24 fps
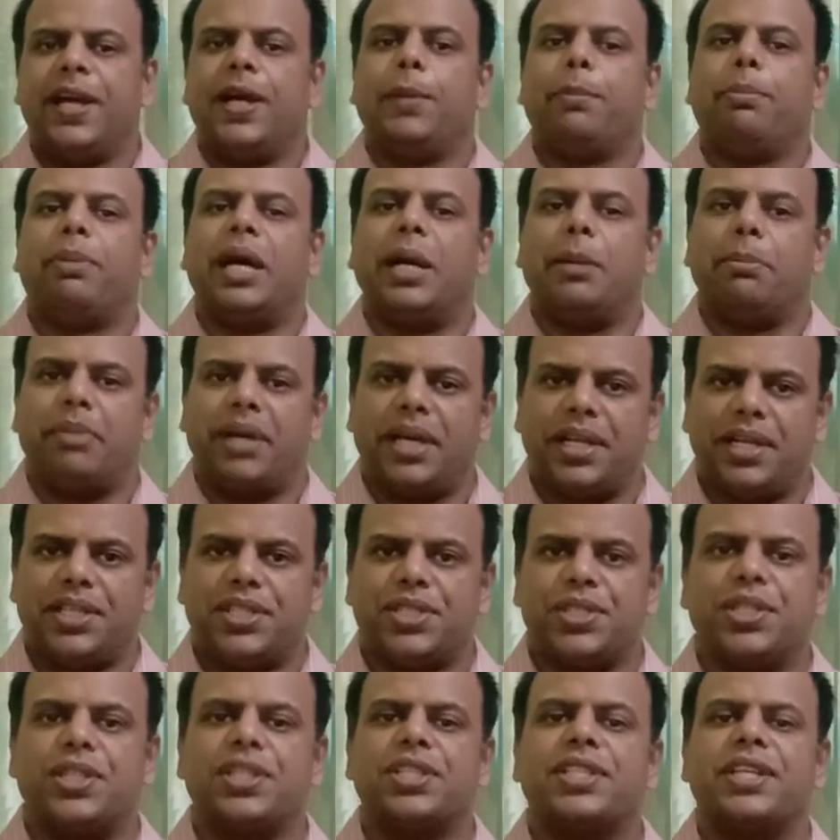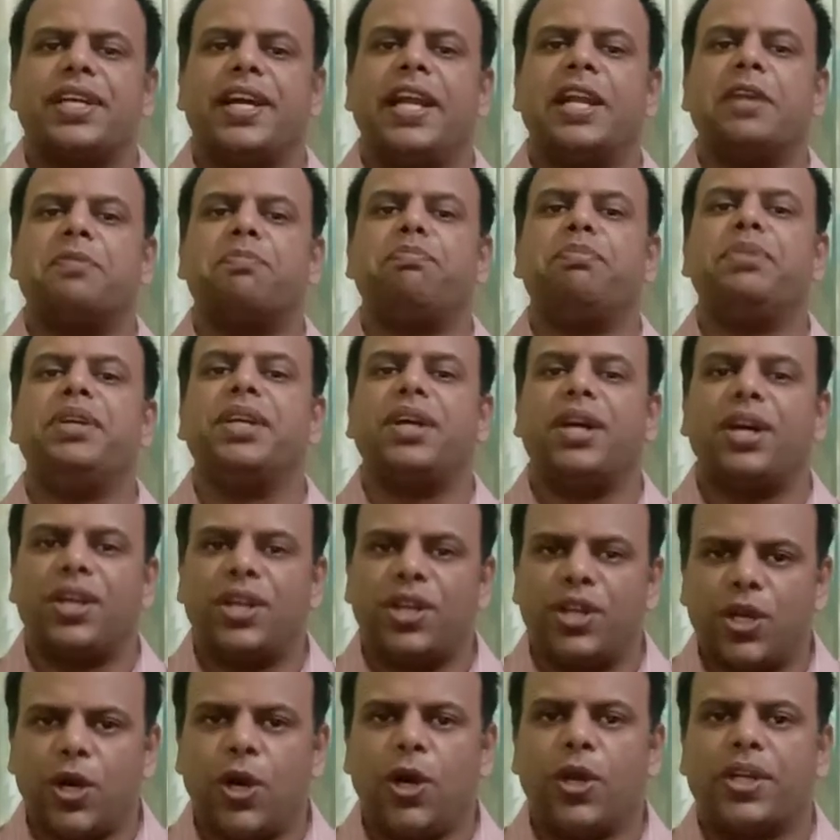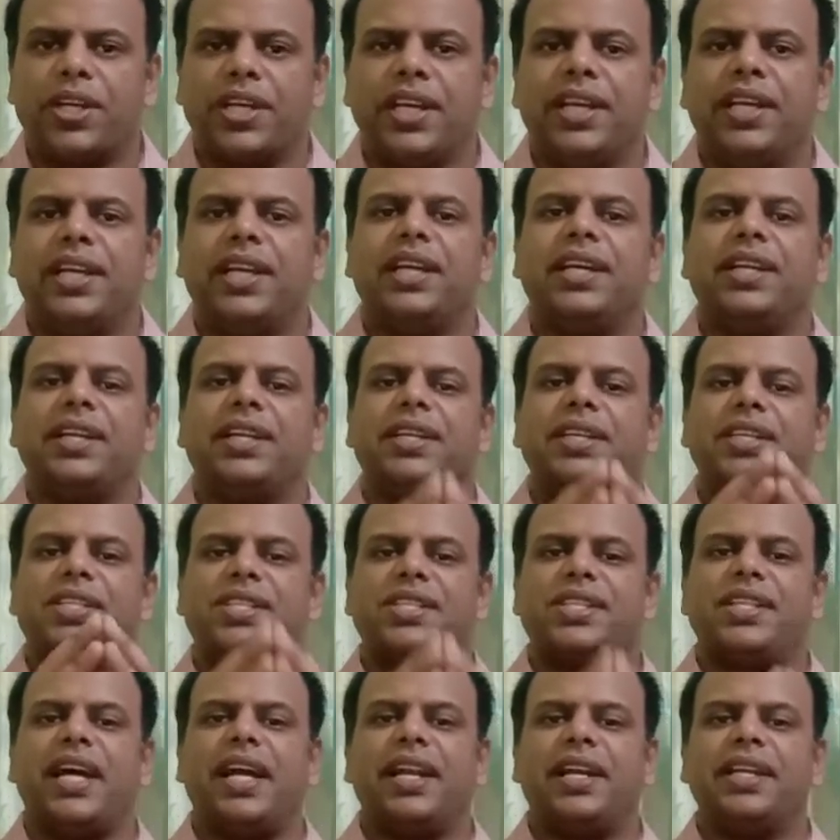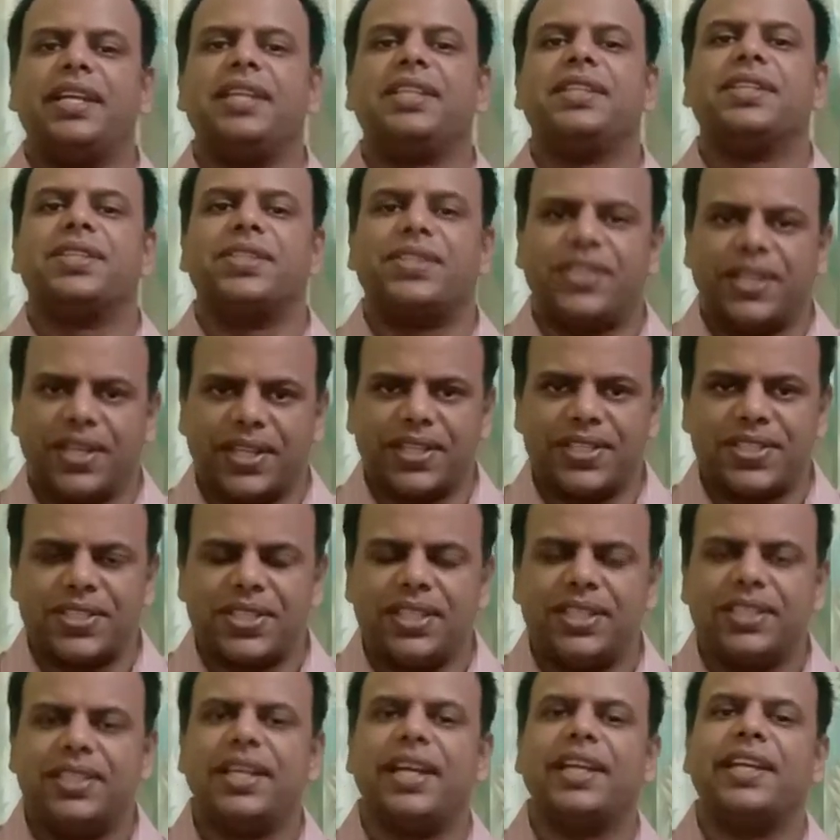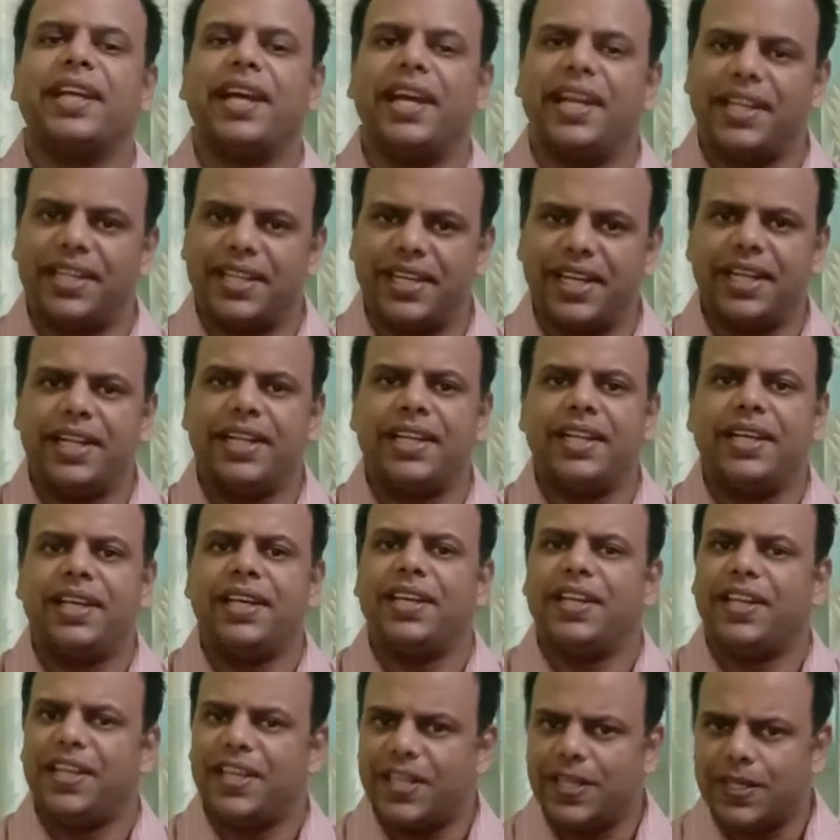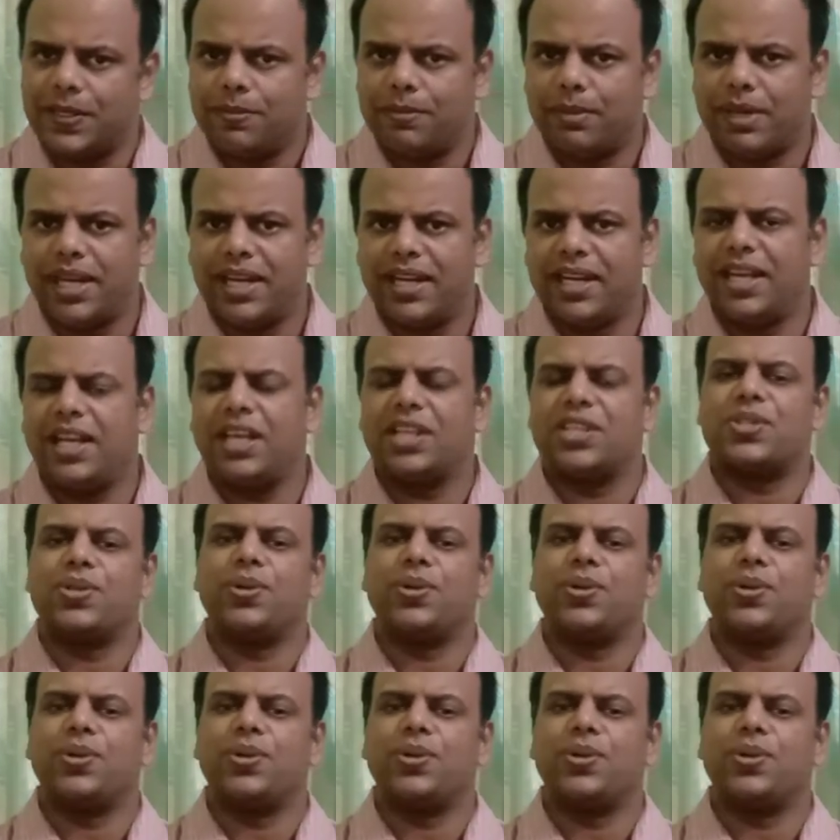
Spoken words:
My managers helped me a lot in understanding the things that I did in my last